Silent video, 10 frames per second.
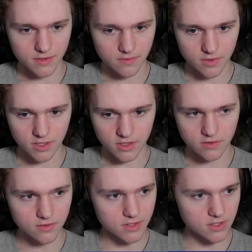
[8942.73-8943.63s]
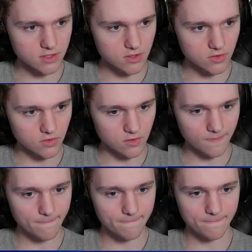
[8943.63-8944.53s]
We're going to use the circle.
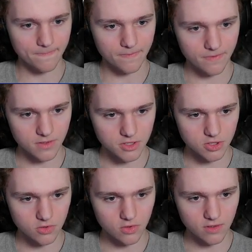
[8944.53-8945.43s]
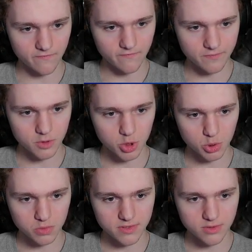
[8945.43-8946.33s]
The circle of
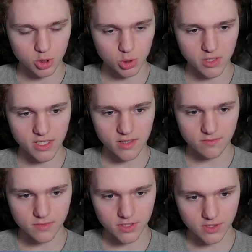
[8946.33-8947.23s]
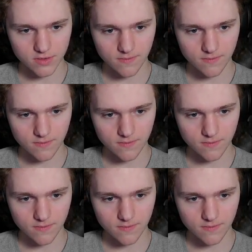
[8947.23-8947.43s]
dreams.